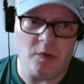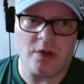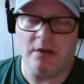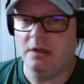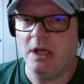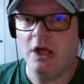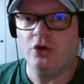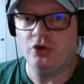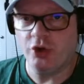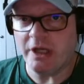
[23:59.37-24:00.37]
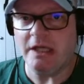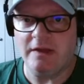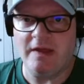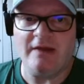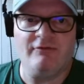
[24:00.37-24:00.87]
Okay. Look
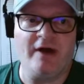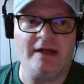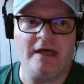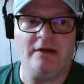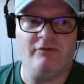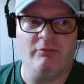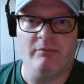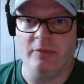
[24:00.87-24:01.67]
into that and find out if